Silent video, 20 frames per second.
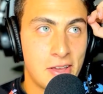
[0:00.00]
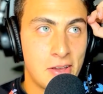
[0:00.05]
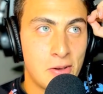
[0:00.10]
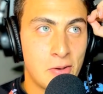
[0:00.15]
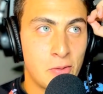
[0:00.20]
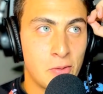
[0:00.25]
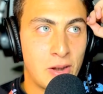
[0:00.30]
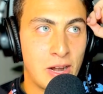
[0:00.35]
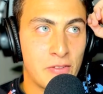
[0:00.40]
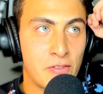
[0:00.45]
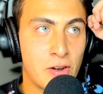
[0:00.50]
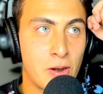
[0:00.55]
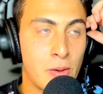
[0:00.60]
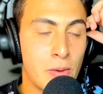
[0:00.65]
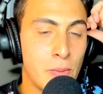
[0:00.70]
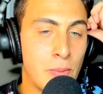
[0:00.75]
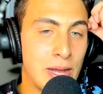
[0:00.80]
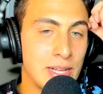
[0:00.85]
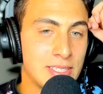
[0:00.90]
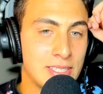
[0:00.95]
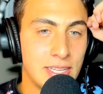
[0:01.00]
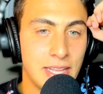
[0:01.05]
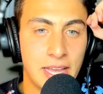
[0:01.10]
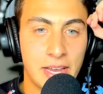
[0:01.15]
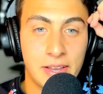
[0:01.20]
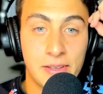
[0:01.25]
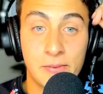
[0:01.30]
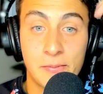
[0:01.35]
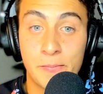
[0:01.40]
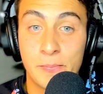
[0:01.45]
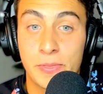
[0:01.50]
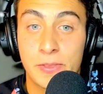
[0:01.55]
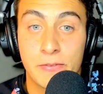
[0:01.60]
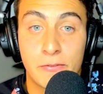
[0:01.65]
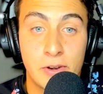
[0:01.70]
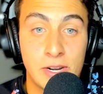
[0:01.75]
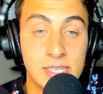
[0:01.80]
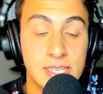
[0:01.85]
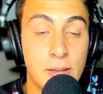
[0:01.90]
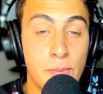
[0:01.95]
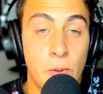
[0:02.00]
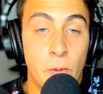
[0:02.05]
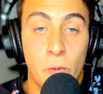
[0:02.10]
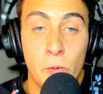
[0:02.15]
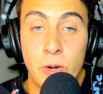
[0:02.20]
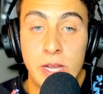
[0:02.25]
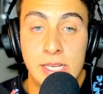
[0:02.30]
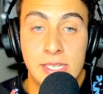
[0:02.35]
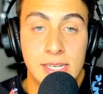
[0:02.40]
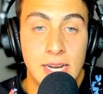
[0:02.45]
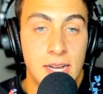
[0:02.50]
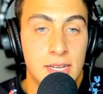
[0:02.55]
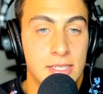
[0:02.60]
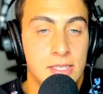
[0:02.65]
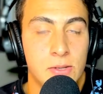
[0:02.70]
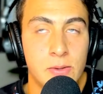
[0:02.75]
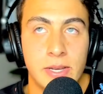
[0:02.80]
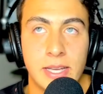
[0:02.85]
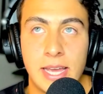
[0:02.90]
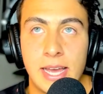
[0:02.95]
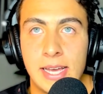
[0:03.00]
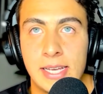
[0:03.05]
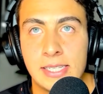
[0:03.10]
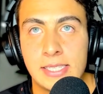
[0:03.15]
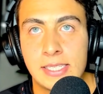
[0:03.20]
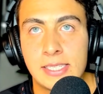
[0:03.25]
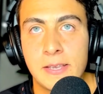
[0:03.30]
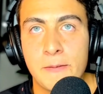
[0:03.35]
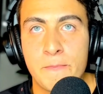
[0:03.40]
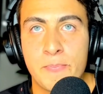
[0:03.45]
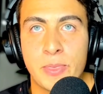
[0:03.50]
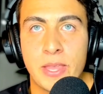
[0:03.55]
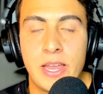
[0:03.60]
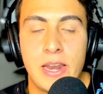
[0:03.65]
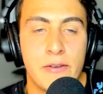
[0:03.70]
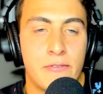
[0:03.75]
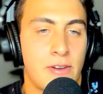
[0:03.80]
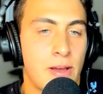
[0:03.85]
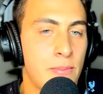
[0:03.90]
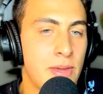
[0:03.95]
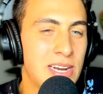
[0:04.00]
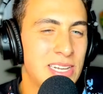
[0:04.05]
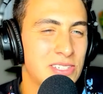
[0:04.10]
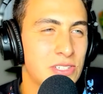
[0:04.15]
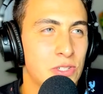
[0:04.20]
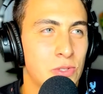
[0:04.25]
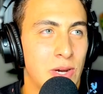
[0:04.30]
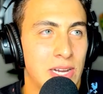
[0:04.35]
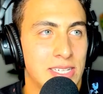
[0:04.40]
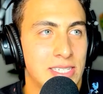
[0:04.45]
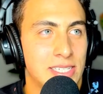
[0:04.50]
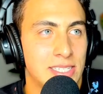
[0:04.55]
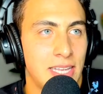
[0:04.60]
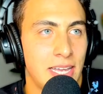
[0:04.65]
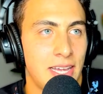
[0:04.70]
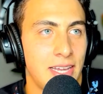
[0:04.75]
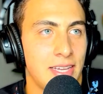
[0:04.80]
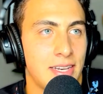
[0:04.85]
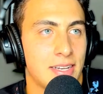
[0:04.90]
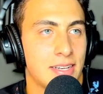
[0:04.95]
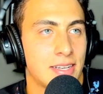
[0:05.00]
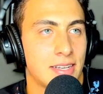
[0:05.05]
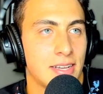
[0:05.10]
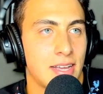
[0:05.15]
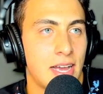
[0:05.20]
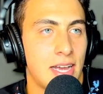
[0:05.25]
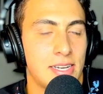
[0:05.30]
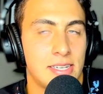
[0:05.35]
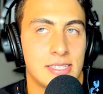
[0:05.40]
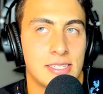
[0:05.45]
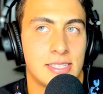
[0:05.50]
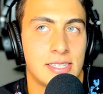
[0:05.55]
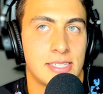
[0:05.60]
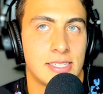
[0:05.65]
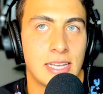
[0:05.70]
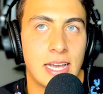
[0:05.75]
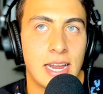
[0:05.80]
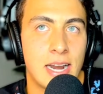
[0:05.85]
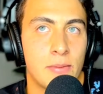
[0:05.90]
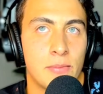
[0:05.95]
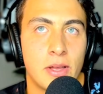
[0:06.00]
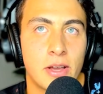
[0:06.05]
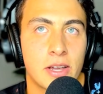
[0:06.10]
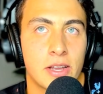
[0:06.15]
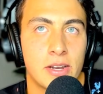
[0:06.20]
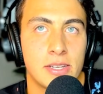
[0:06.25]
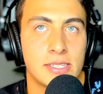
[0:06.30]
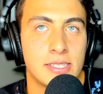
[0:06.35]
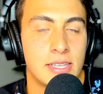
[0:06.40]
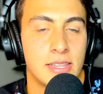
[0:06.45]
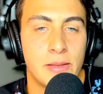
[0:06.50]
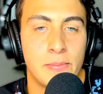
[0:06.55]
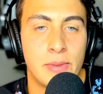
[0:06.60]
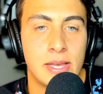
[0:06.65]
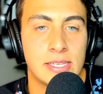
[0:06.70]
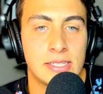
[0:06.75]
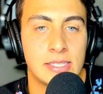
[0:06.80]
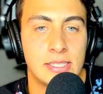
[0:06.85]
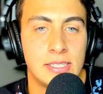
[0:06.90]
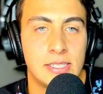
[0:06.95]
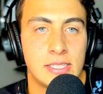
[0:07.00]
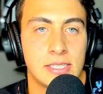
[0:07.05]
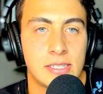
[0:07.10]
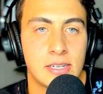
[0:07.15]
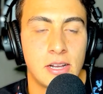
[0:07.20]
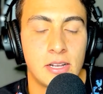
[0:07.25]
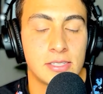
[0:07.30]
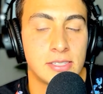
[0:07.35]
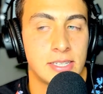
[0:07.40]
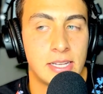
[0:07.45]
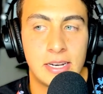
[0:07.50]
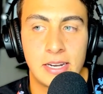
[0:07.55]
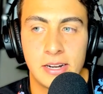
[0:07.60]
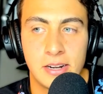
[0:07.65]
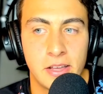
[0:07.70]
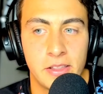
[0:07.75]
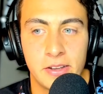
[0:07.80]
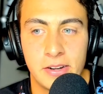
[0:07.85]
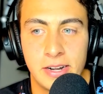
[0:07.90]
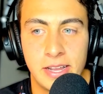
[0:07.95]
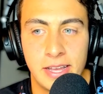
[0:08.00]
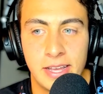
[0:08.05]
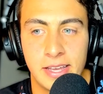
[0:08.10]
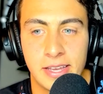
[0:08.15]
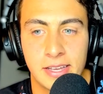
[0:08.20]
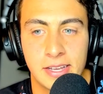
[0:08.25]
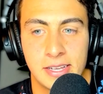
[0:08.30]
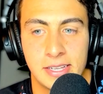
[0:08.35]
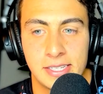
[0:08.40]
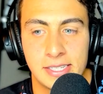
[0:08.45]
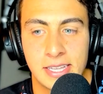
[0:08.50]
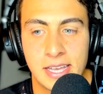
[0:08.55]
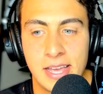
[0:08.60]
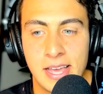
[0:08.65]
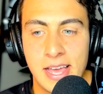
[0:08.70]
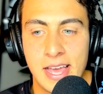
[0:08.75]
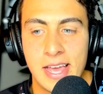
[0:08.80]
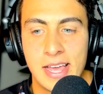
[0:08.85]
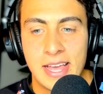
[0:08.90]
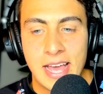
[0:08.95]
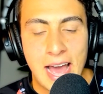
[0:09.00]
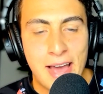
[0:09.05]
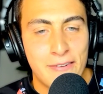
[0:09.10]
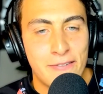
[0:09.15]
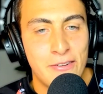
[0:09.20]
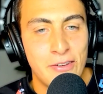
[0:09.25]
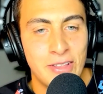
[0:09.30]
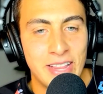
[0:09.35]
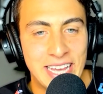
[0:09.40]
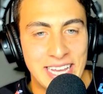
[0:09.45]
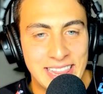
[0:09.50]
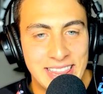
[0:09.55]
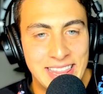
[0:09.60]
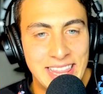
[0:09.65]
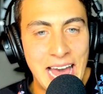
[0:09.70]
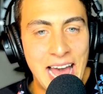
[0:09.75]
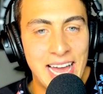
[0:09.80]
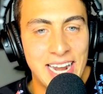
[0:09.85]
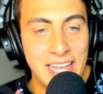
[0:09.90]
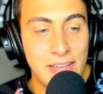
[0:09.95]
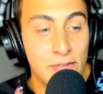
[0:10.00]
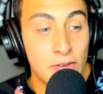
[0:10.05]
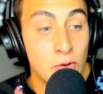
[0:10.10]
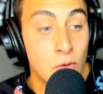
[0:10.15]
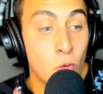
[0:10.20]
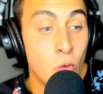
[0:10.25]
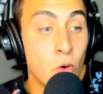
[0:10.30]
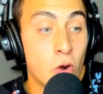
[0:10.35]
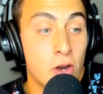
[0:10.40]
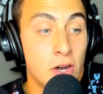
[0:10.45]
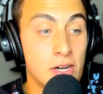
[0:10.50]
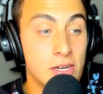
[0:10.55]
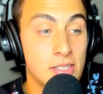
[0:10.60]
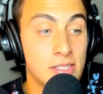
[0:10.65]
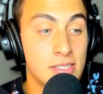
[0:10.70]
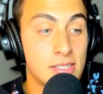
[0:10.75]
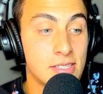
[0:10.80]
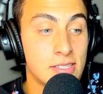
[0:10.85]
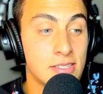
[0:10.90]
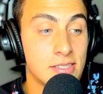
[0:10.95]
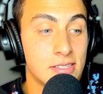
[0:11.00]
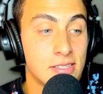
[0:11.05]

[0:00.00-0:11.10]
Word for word: whenever i'm about to like for example reach out to a guest and if i'm in a stressed state i just decide i'm not going to send the message i'll send it another day because i feel like that even words